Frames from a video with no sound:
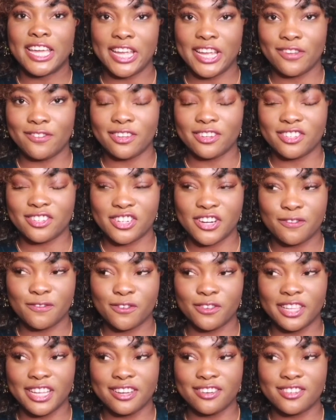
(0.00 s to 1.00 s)
therefore
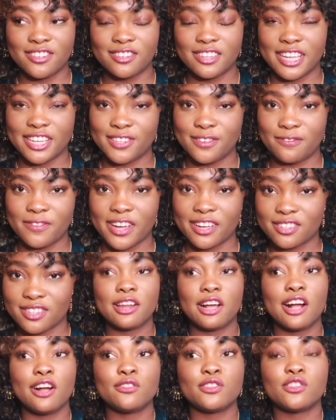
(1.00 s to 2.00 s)
leading to less effect.
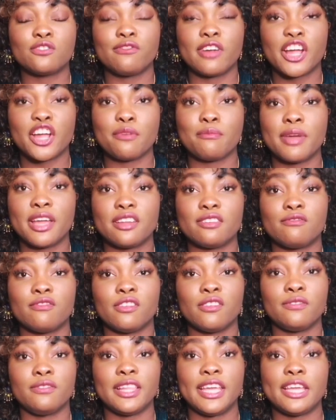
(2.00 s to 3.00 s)
I also recommend
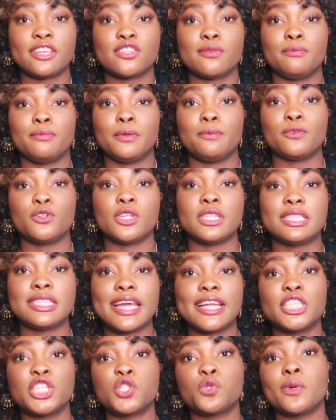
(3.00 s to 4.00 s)
roughly something between
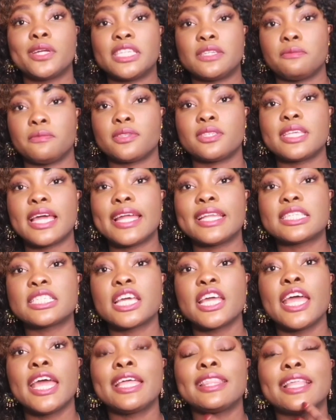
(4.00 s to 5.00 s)
10 to 20%.
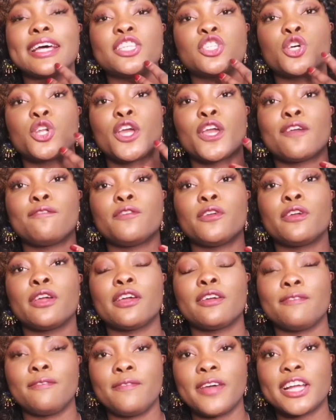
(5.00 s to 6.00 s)
That's going to give you
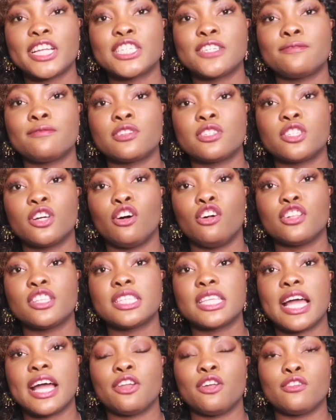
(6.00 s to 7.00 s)
effective results
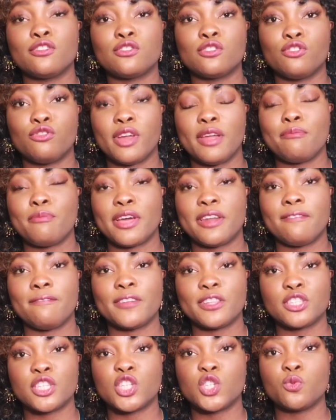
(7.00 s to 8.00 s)
and also great
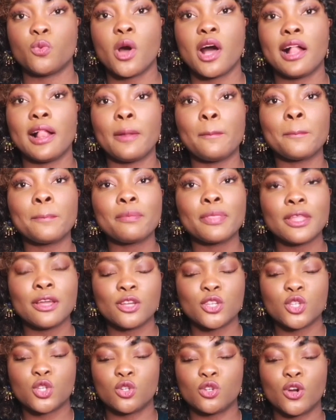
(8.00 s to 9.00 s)
benefits as well.
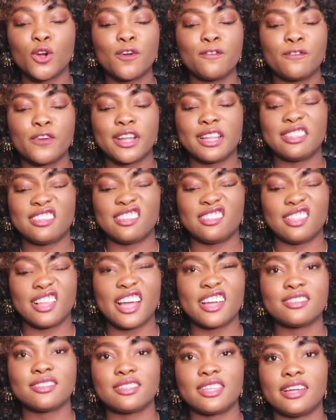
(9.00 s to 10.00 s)
So don't go for anything
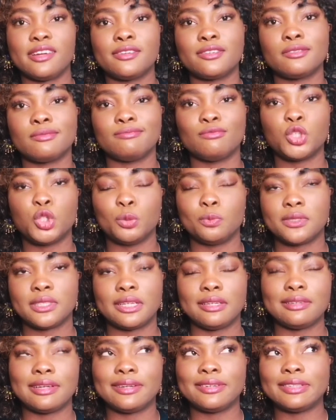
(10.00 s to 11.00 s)
less, like
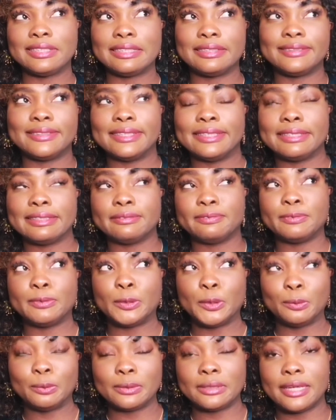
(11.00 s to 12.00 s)
2%. I don't think there's anything with
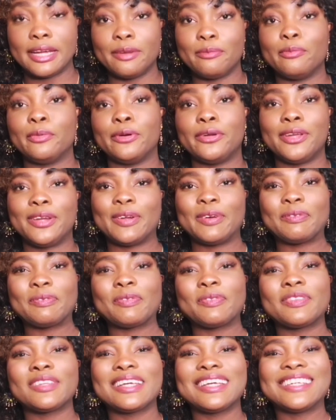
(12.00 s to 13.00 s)
2%, but you know,
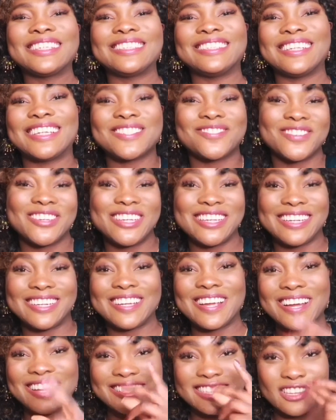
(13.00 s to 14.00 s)
so that's what you need,
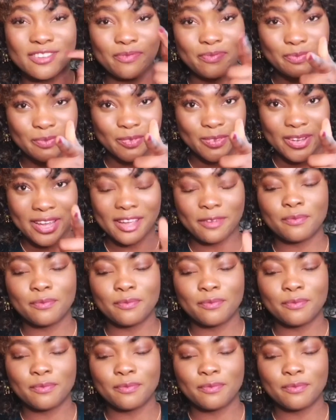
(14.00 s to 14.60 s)
guys. Okay,